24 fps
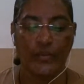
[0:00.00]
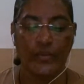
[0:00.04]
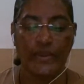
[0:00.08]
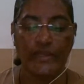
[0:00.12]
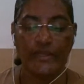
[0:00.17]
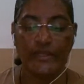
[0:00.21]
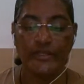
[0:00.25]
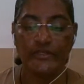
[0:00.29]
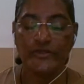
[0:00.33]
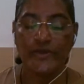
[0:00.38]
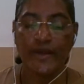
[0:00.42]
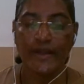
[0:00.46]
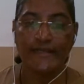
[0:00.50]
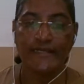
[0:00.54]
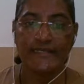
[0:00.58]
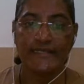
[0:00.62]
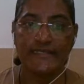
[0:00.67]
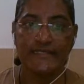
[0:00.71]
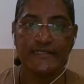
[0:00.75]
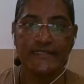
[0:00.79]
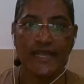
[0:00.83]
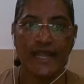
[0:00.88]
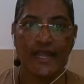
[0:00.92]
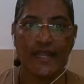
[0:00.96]
We need to
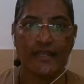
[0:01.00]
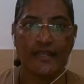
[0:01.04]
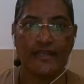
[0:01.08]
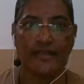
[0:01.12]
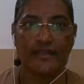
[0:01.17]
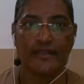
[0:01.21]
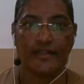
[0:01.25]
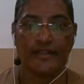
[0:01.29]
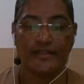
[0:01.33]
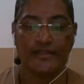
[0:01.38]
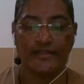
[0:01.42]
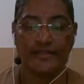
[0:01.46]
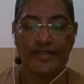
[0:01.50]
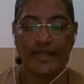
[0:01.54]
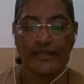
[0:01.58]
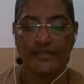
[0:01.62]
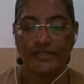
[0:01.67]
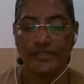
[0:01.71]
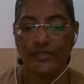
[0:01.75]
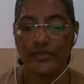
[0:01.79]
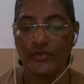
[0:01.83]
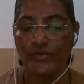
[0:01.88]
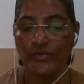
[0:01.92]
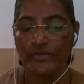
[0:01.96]
understand
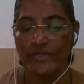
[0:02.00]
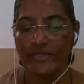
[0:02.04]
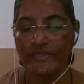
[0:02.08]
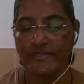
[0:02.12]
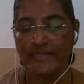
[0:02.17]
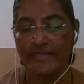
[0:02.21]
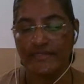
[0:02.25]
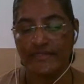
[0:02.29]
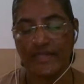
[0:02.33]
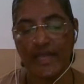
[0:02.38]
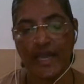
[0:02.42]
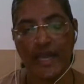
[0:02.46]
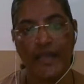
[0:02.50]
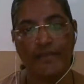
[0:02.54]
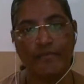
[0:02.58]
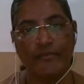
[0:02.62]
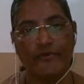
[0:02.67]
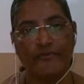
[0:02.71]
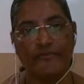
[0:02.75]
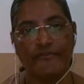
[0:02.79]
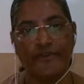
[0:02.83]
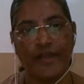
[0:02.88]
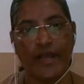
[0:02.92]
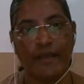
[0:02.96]
that youth is a
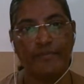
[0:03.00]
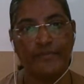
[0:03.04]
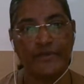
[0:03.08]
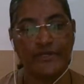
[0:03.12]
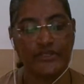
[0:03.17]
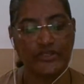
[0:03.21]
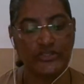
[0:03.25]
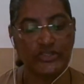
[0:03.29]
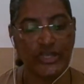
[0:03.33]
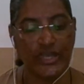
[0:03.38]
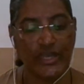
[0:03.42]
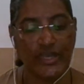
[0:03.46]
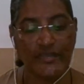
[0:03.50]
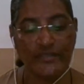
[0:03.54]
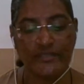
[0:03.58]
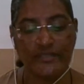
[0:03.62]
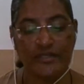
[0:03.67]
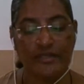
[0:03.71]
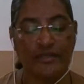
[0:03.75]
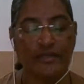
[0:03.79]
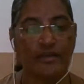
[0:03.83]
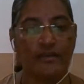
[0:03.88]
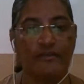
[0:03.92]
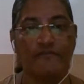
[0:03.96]
time of rapid change
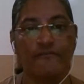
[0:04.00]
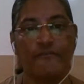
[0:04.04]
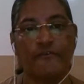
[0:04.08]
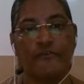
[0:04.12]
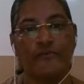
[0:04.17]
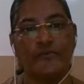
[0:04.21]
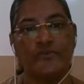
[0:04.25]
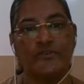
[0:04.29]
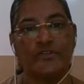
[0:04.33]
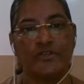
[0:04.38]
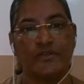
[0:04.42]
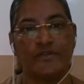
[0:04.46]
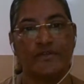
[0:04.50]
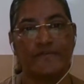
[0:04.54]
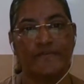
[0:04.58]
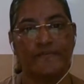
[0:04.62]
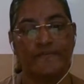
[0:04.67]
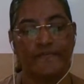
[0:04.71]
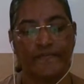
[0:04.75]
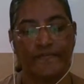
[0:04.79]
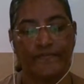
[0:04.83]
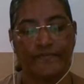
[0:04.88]
and confusion.